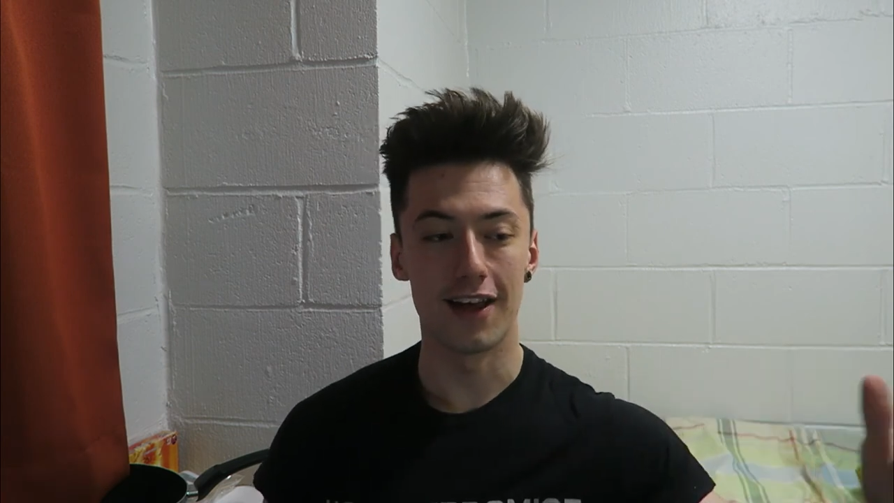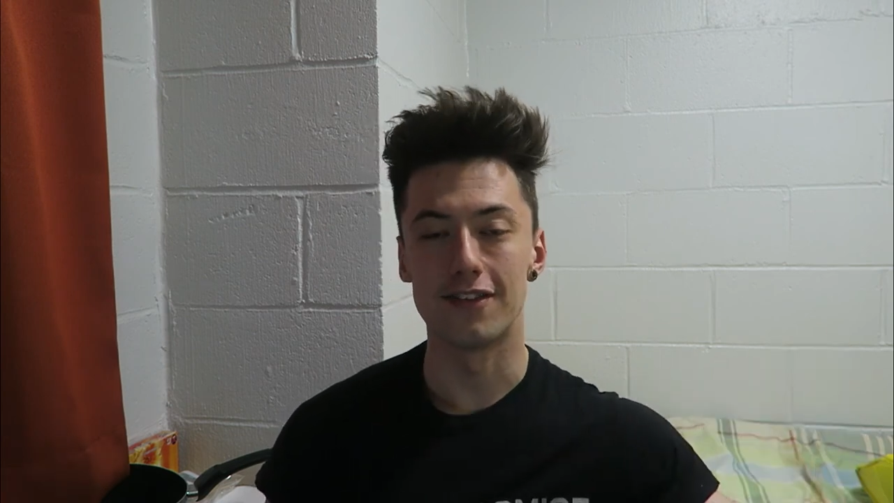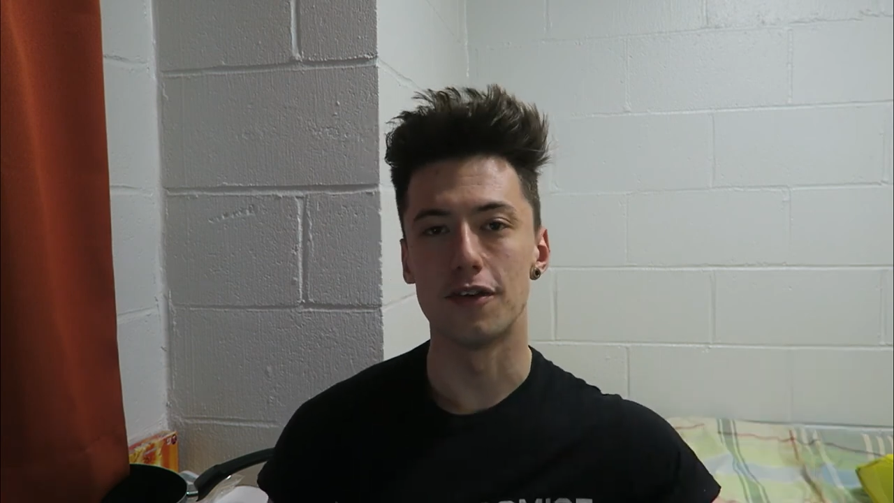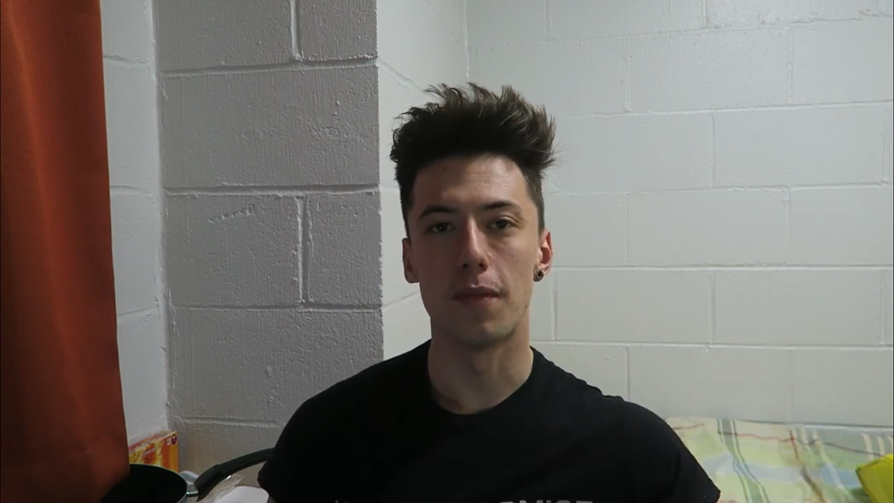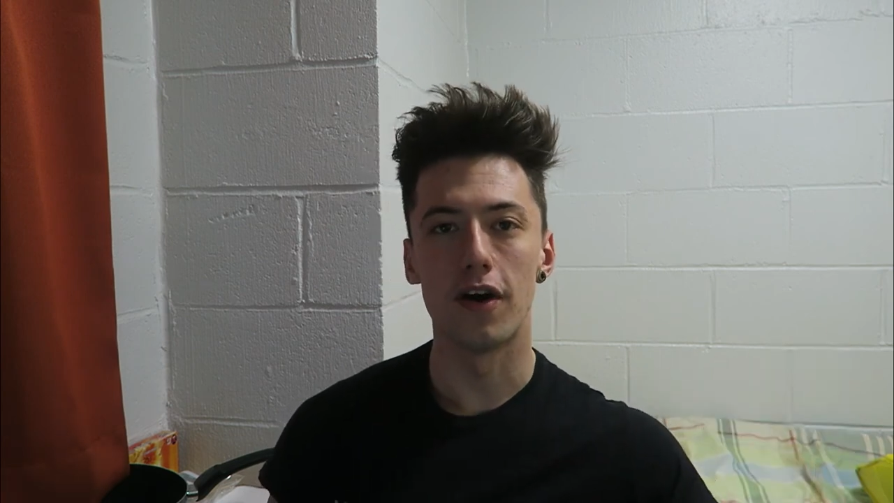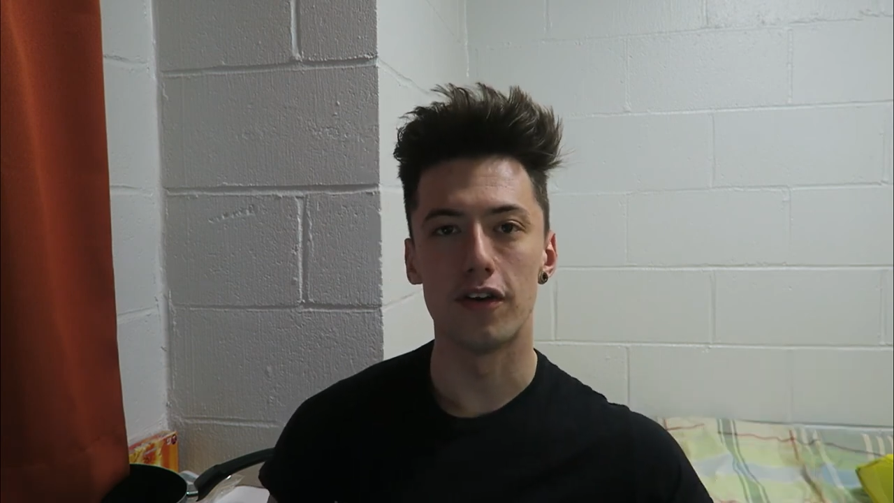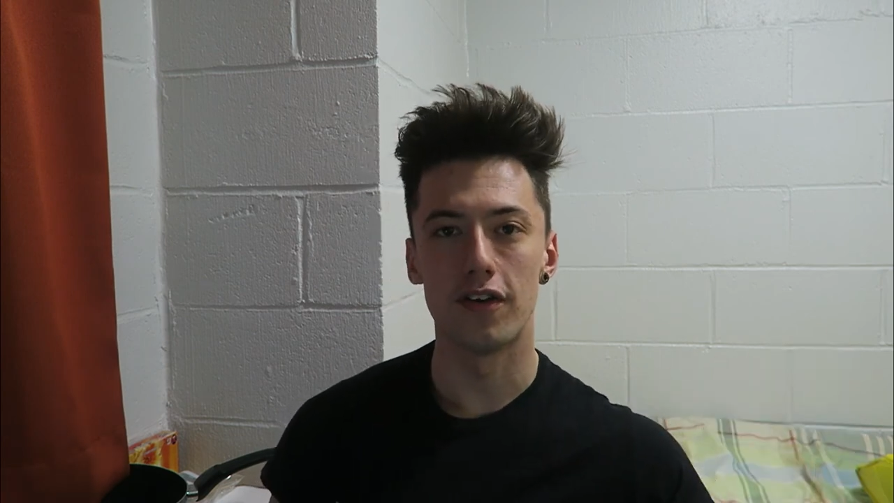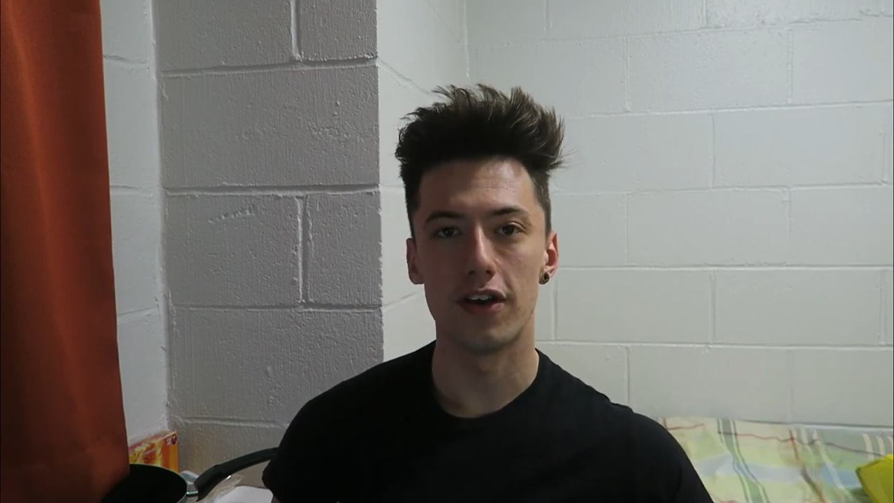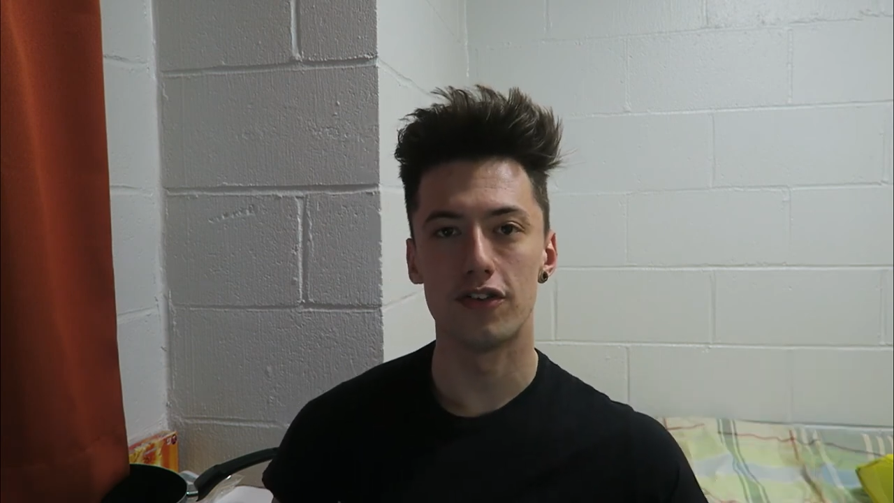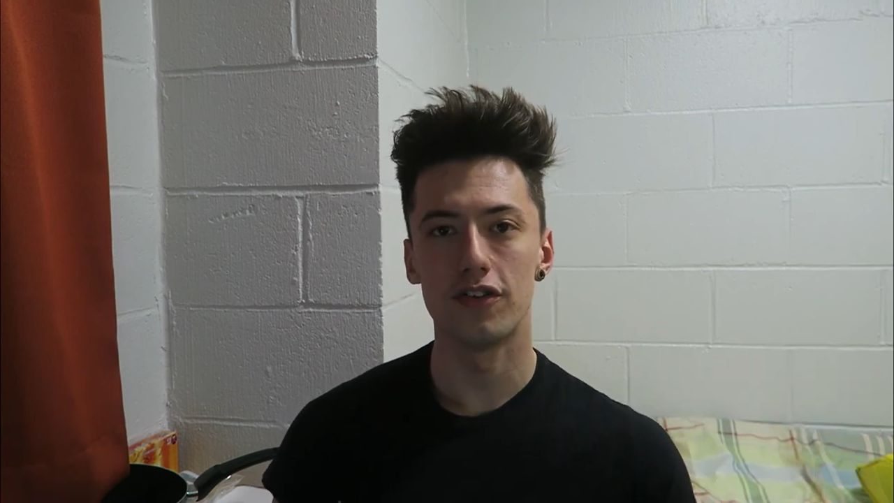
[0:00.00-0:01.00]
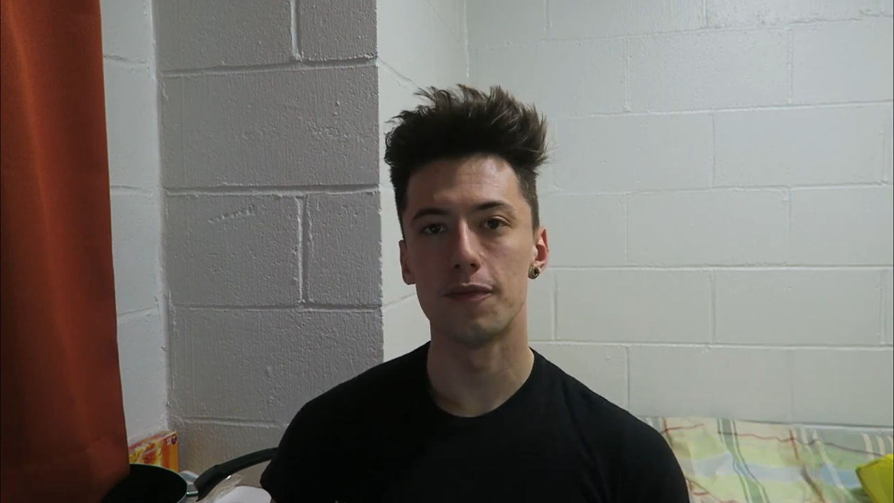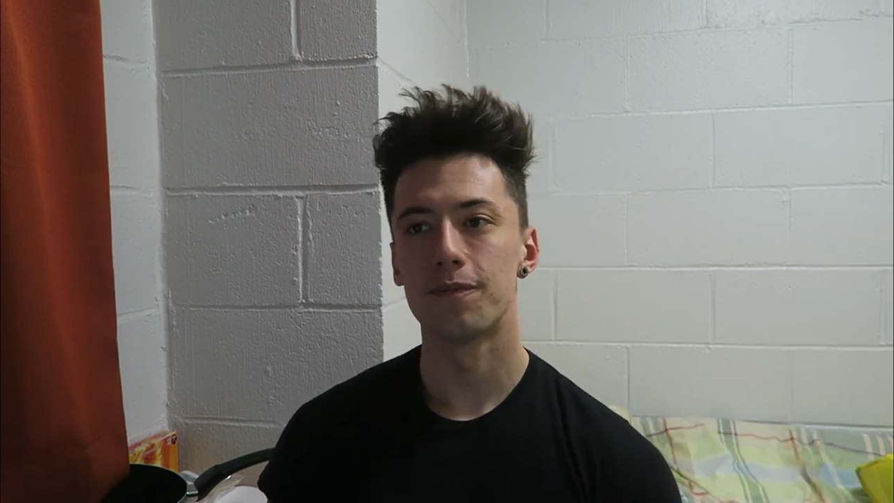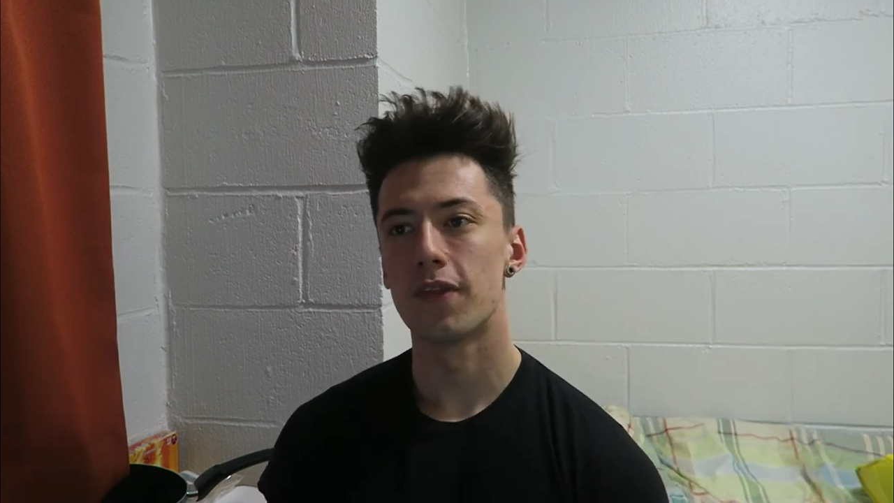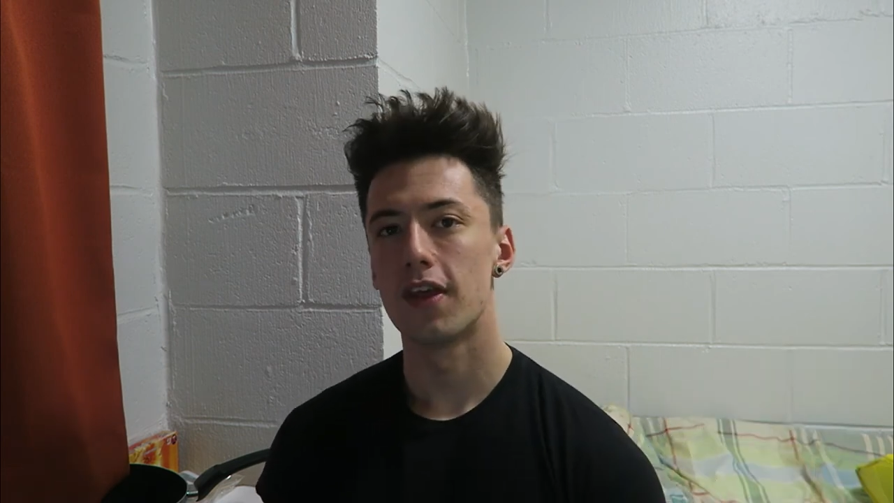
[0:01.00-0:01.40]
as a motivation.